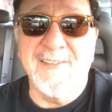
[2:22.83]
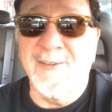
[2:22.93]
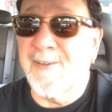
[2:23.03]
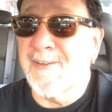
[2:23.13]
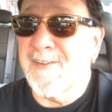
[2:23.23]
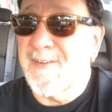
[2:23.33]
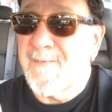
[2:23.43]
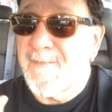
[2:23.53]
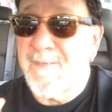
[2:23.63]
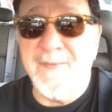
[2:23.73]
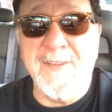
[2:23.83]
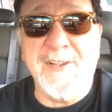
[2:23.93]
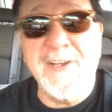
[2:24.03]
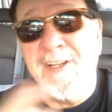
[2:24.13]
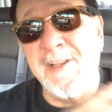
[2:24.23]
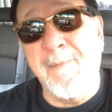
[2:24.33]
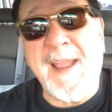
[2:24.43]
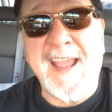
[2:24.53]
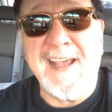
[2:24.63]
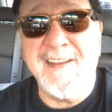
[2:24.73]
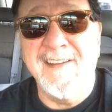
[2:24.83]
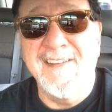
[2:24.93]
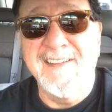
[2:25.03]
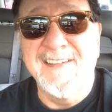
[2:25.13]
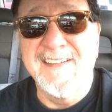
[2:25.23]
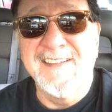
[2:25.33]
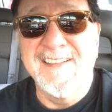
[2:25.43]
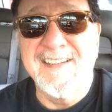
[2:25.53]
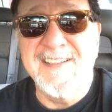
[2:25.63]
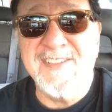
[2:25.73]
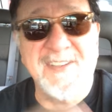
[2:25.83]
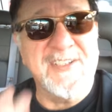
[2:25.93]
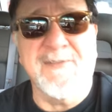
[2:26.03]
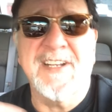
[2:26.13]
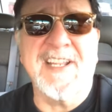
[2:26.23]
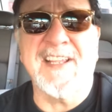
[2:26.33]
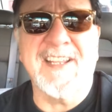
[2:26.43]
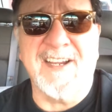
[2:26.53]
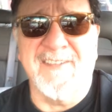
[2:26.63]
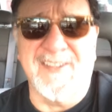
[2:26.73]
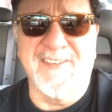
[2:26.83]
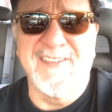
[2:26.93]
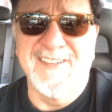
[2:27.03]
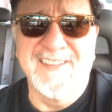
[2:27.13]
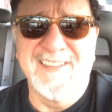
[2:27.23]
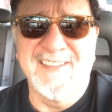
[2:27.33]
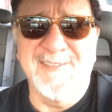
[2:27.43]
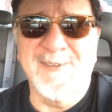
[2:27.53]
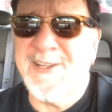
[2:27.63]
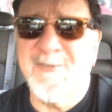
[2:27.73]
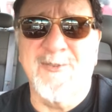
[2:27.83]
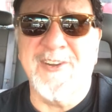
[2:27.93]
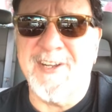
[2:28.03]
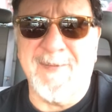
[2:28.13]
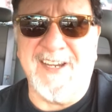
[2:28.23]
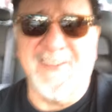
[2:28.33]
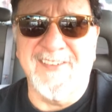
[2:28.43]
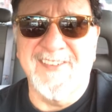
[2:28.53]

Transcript: or the good and the bad. So he's already taken care of you. What are you worried about?